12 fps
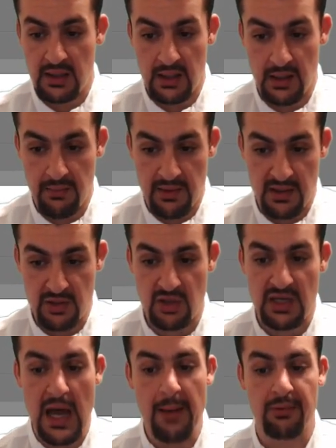And then your
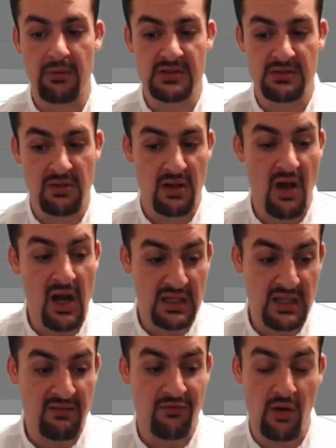capital is only
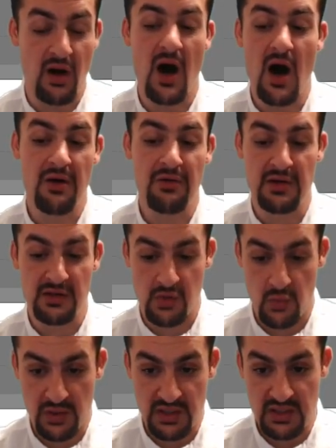locked in for
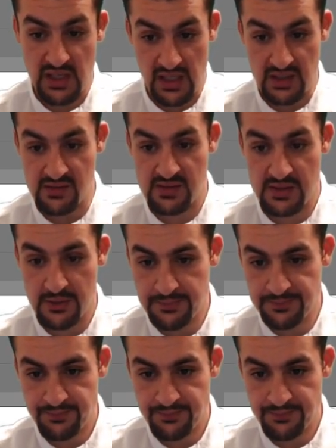120 days.